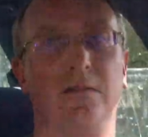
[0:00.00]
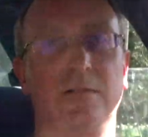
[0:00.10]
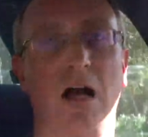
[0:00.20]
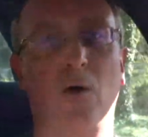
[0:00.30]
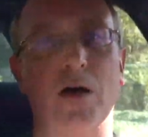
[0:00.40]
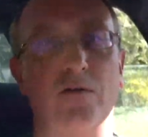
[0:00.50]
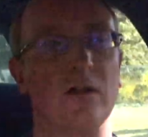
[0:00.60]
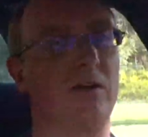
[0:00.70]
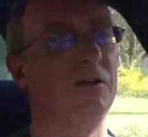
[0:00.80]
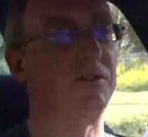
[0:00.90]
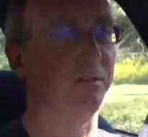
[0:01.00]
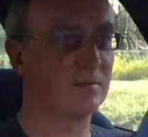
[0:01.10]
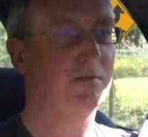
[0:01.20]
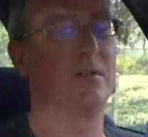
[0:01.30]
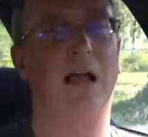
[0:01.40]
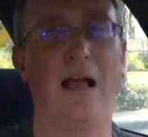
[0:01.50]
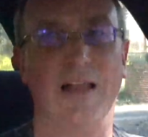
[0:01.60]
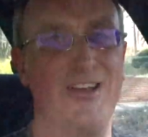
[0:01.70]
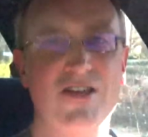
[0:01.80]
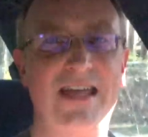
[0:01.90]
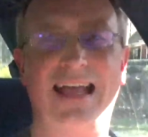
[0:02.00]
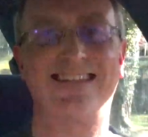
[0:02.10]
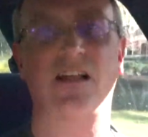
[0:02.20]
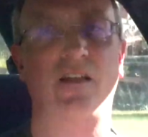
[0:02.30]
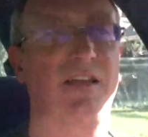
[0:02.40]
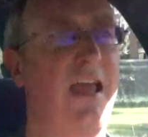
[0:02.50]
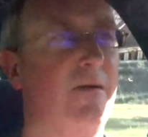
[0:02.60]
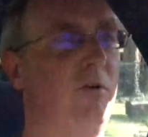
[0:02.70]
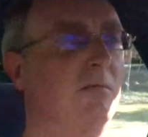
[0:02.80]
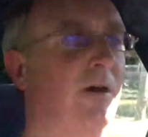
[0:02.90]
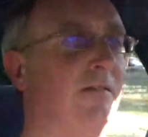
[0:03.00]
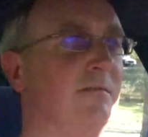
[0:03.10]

Not quite a roller coaster. I know you can't tell on the camera, but